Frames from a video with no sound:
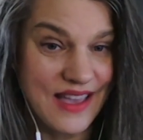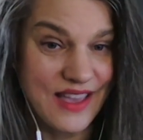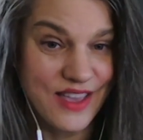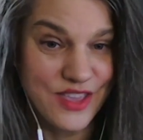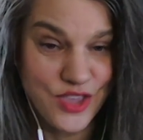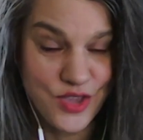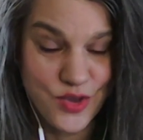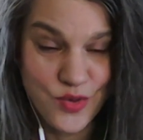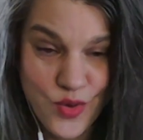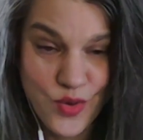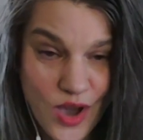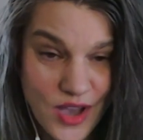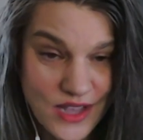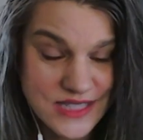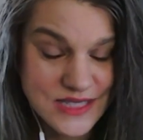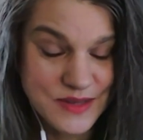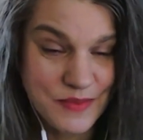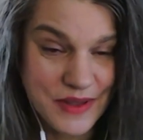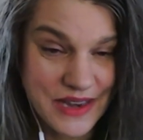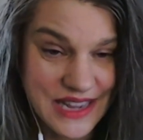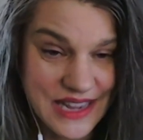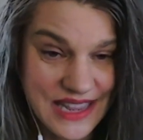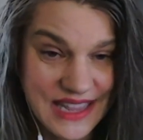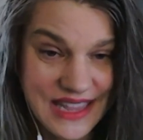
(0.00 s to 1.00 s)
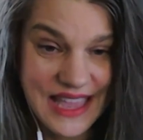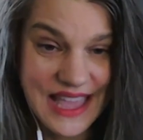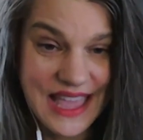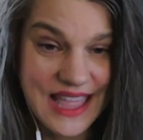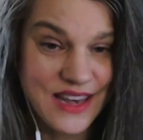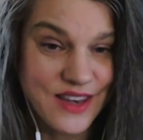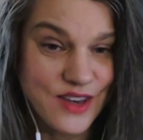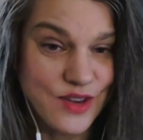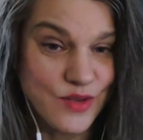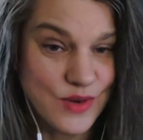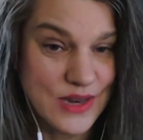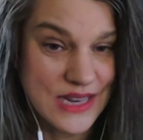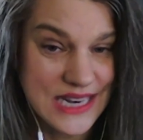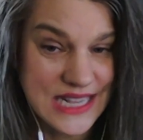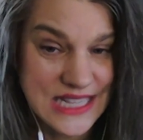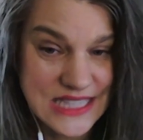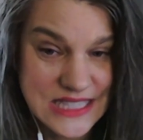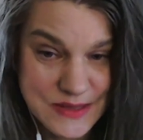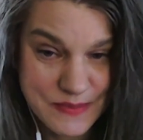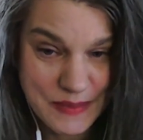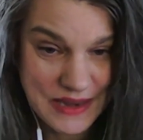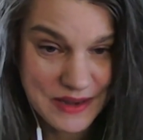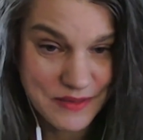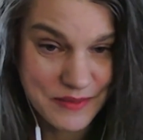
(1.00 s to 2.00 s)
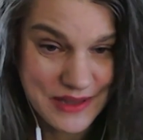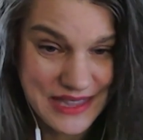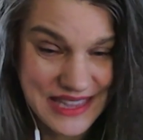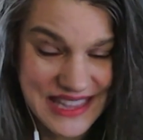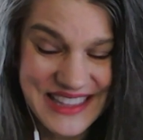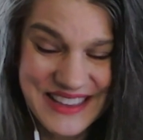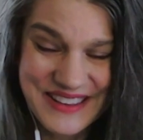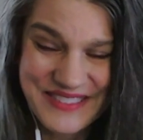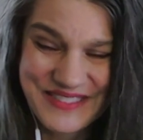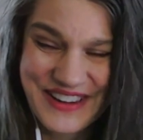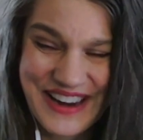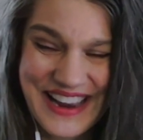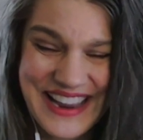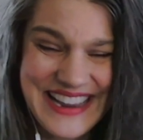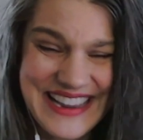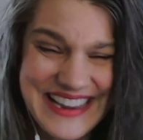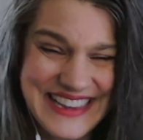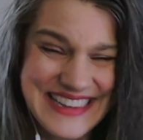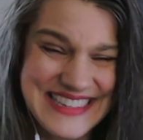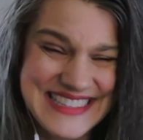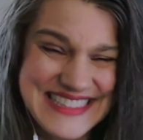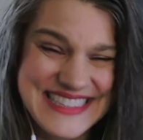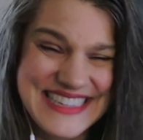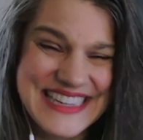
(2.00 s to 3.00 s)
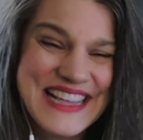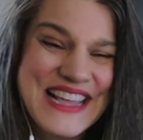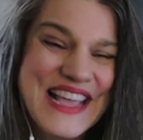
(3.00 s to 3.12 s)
you cost money and you didn't spend me, right?